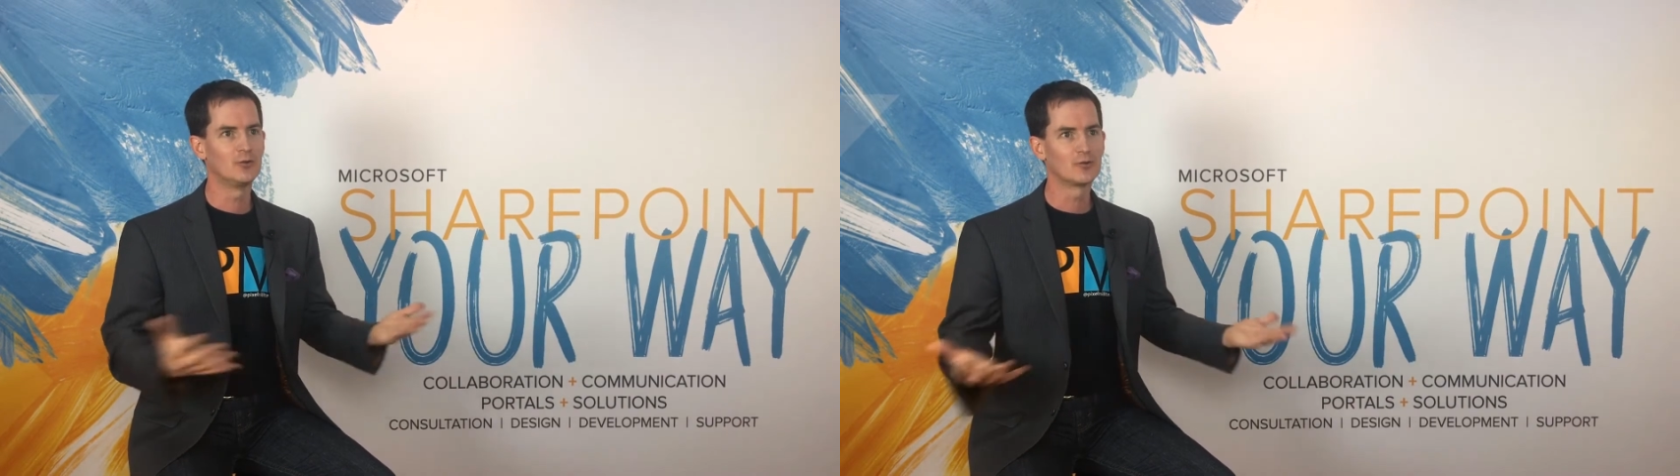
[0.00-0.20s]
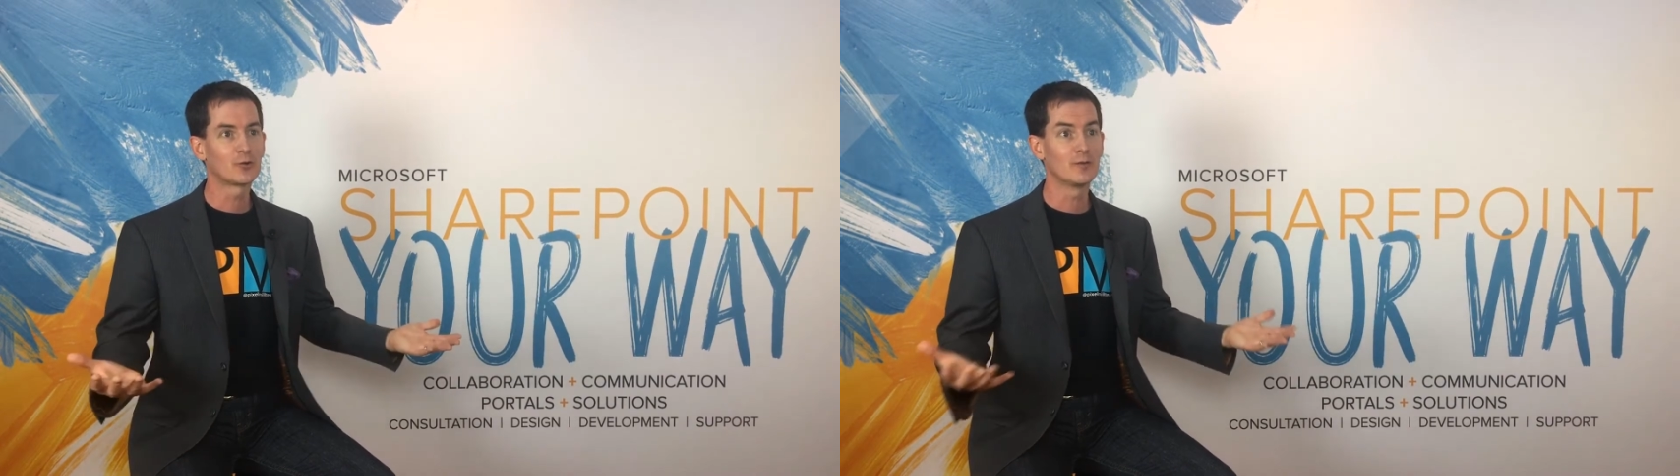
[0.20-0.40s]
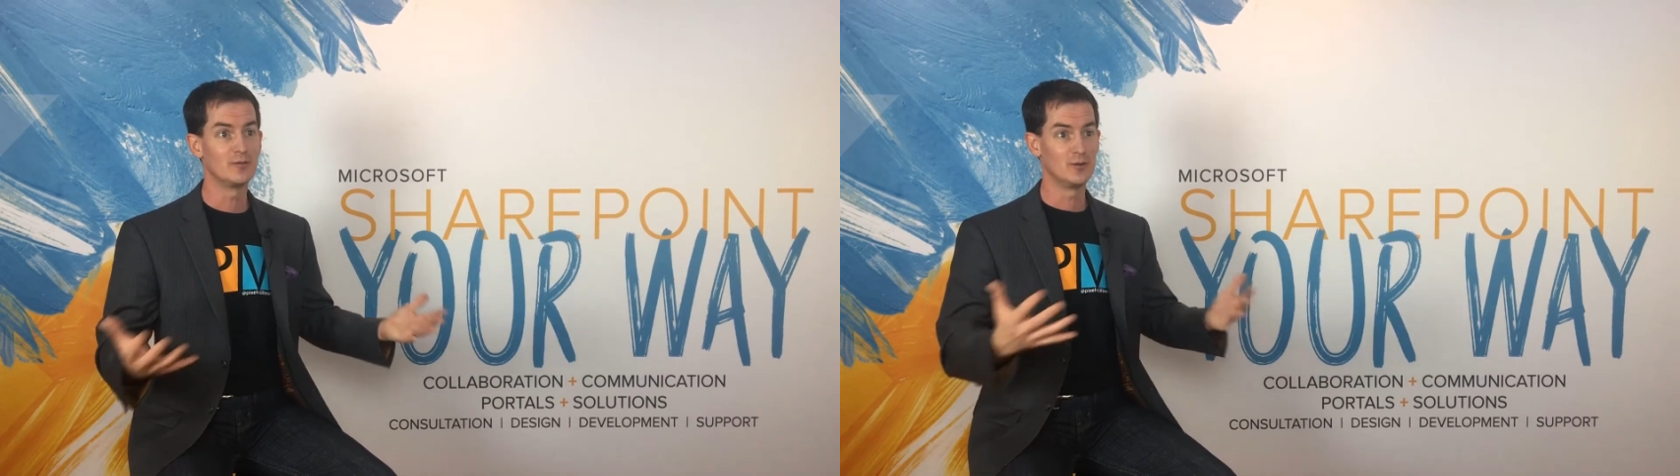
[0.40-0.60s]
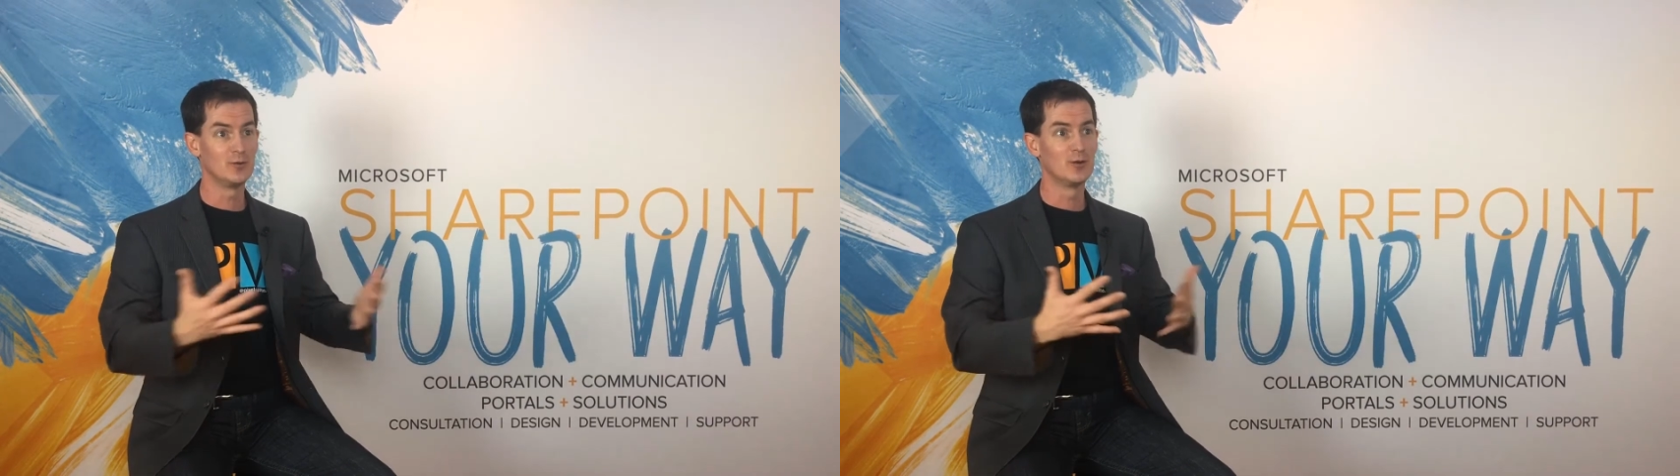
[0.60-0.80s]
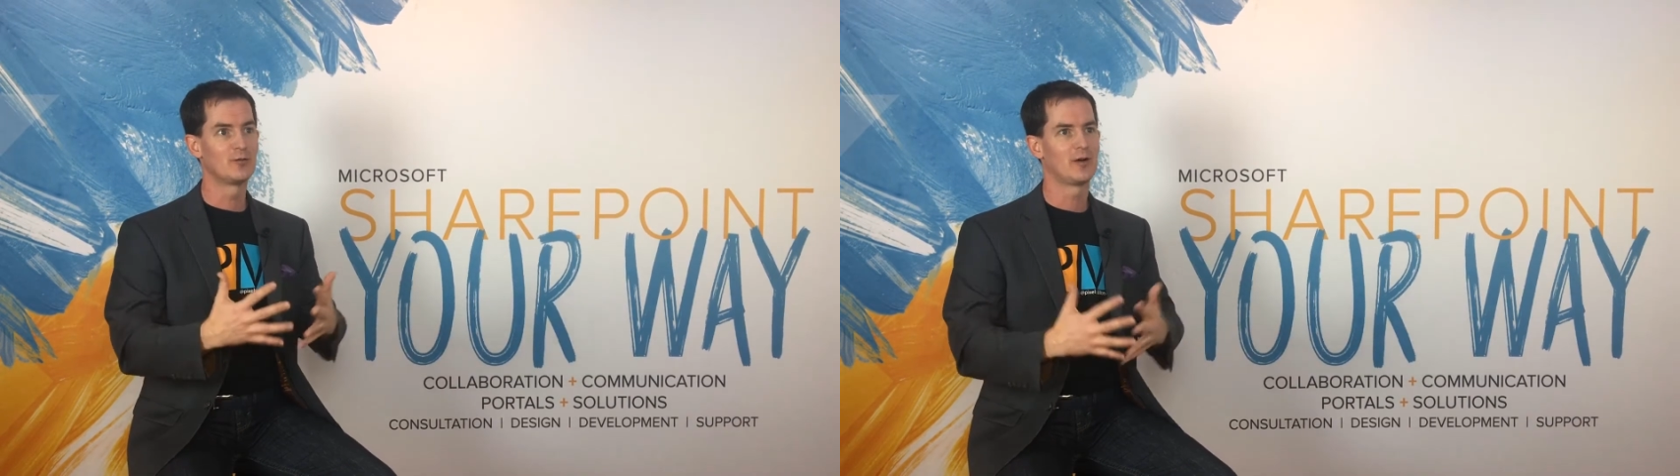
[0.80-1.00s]
to sort of
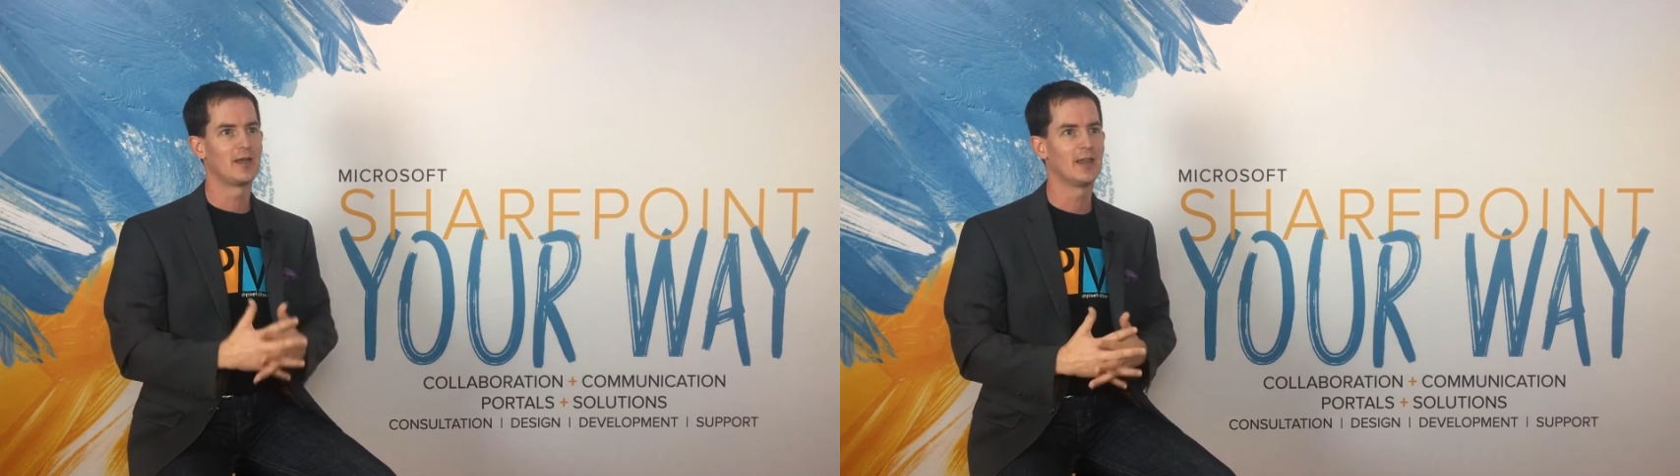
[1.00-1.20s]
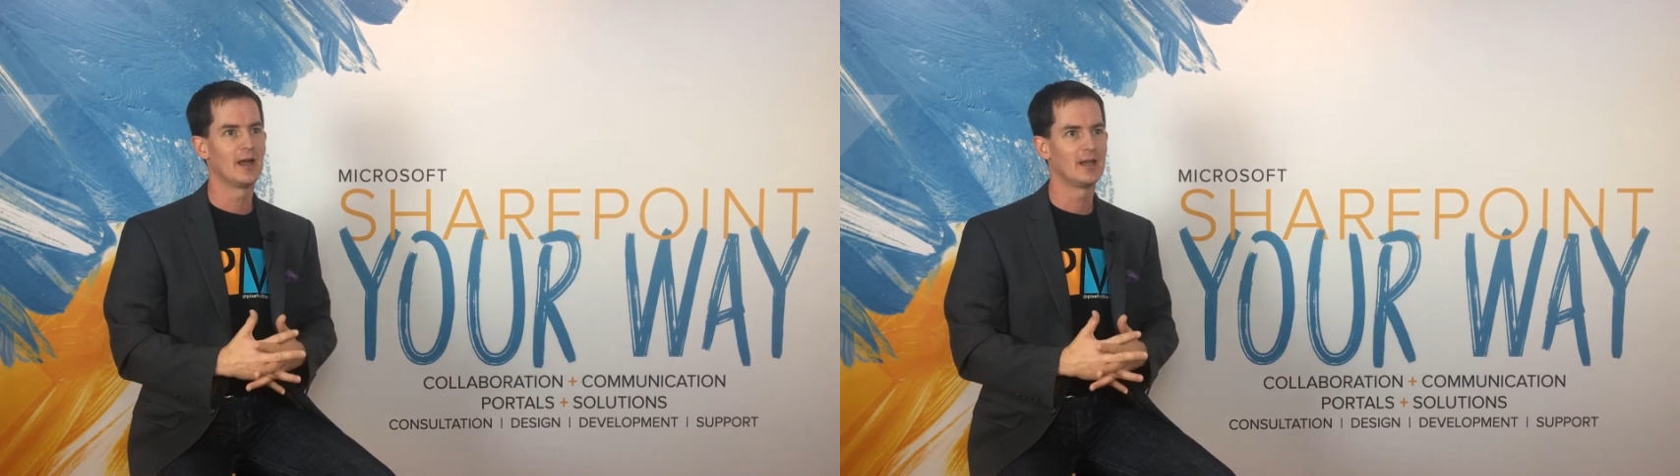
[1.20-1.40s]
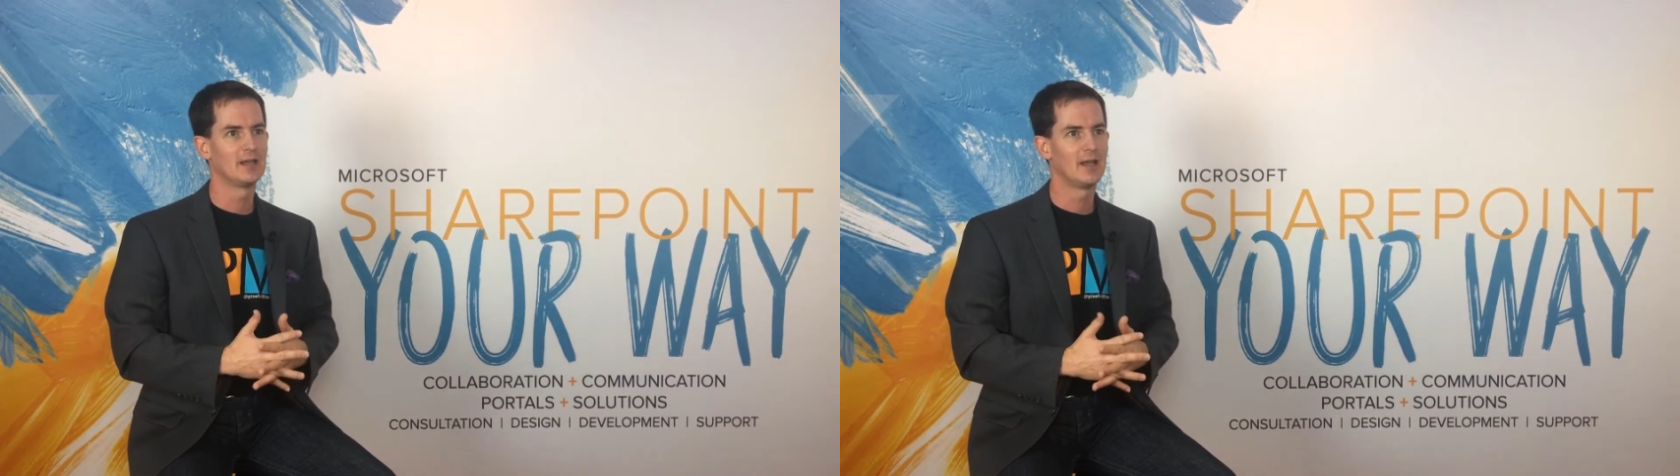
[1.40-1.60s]
unify that.